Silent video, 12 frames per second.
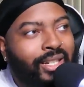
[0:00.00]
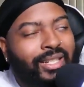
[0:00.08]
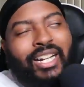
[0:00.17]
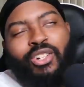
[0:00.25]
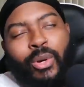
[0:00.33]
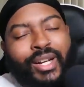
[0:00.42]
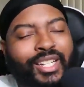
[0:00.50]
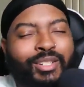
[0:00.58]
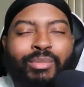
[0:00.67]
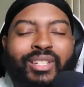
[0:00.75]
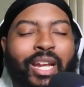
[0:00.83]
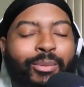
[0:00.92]
not
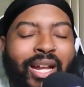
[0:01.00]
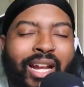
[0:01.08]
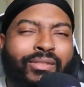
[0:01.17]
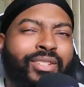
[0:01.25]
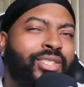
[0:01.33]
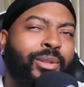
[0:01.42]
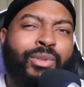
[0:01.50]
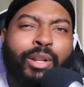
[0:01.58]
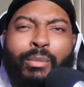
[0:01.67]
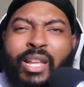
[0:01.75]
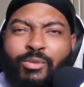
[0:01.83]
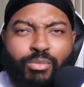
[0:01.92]
greatest, but they were having some of the
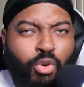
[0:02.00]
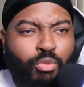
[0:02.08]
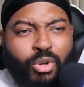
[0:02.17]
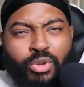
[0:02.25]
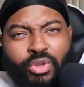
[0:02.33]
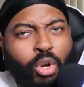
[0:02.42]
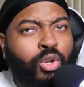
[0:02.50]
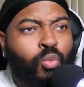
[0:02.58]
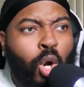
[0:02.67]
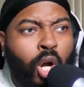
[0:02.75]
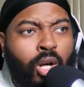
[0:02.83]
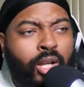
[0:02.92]
best promos on
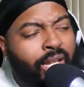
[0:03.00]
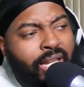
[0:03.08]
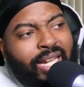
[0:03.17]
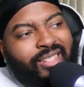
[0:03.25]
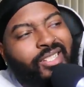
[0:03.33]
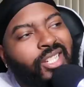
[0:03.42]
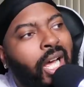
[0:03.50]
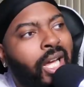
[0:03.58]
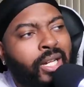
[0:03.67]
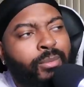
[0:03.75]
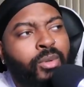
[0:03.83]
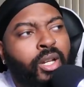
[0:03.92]
Raw at the
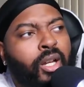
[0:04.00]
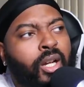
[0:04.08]
time,